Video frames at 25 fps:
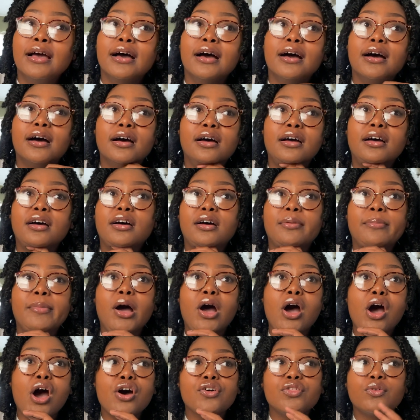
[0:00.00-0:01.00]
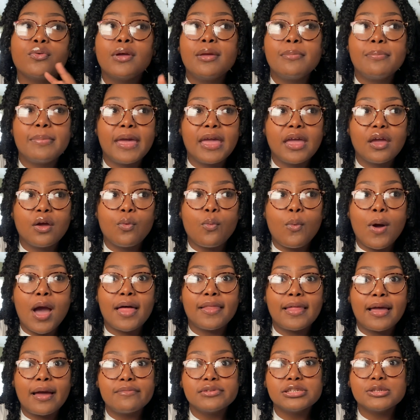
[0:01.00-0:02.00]
all the way back while
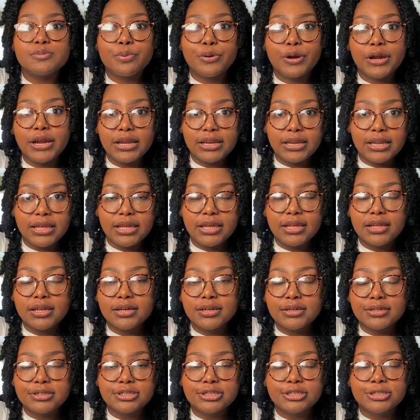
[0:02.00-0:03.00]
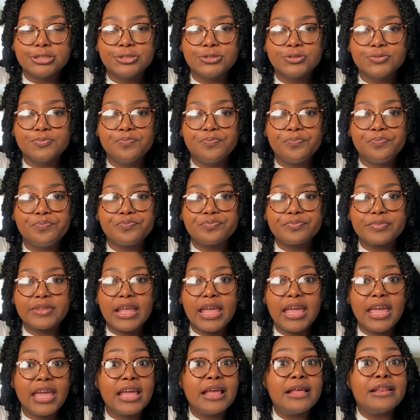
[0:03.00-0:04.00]
I was pregnant.
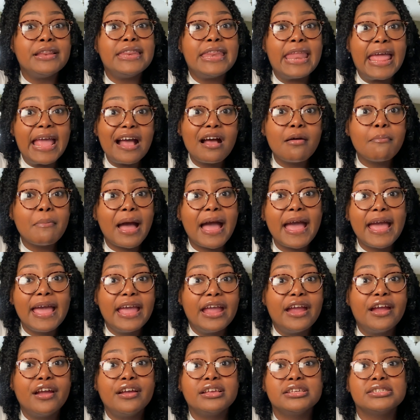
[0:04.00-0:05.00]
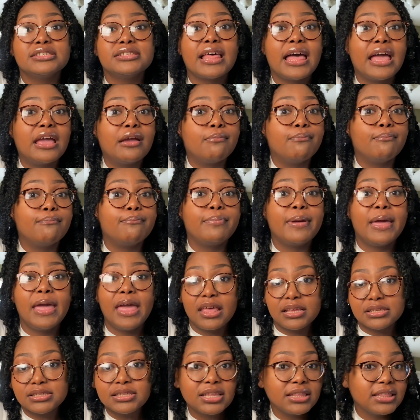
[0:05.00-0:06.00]
And now my hair is like
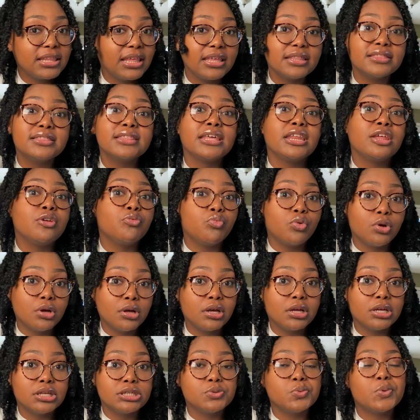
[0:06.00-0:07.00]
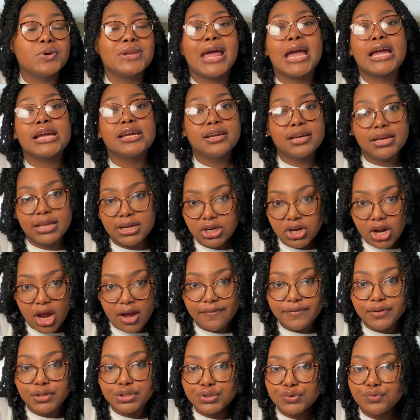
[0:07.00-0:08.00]
past the length that it was when I cut it
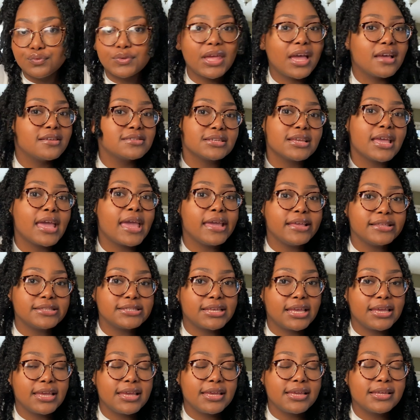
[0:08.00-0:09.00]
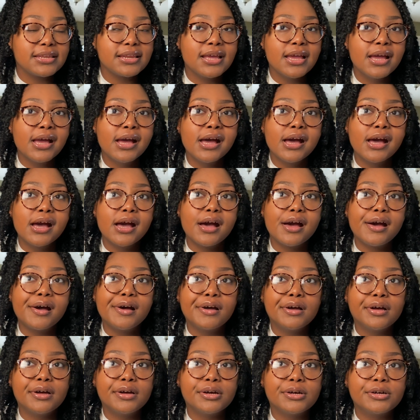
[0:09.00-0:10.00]
off in 2018.
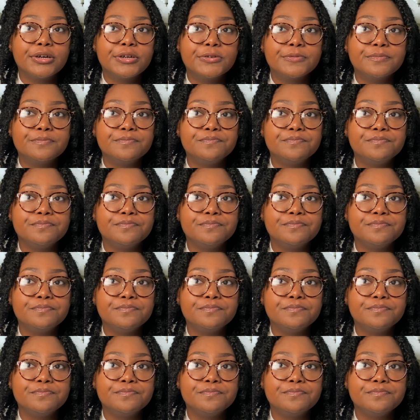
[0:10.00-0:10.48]
No,